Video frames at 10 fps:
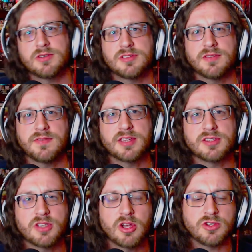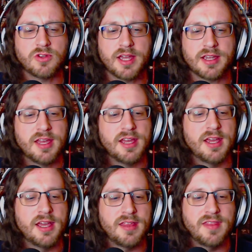of Star Trek
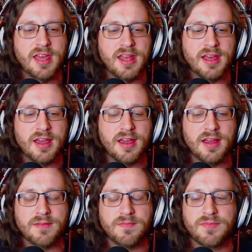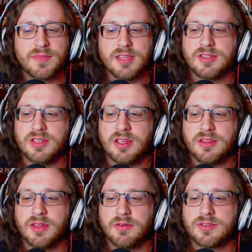that it
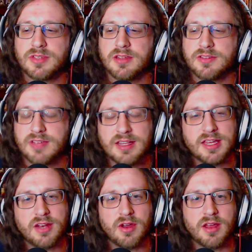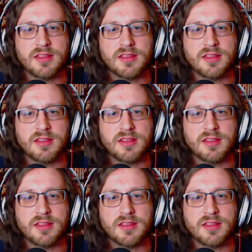was like later on in the